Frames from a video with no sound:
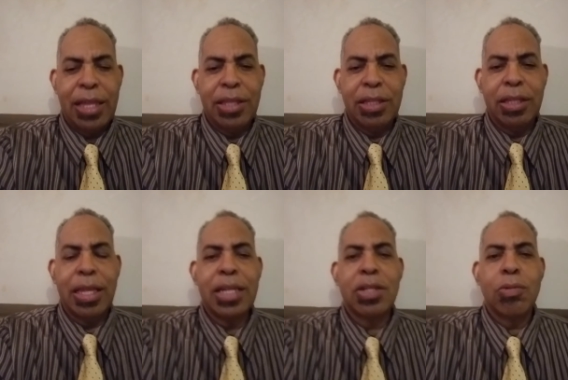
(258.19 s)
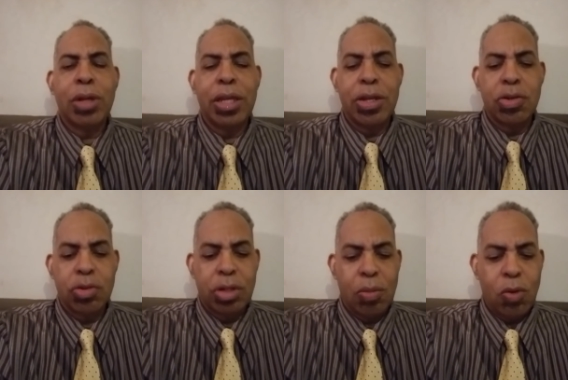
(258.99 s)
I think that that's a really
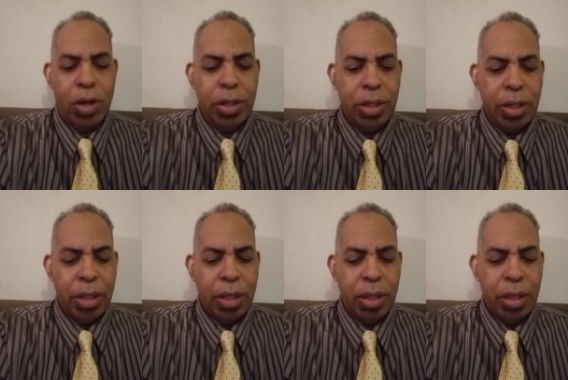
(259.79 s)
interesting one.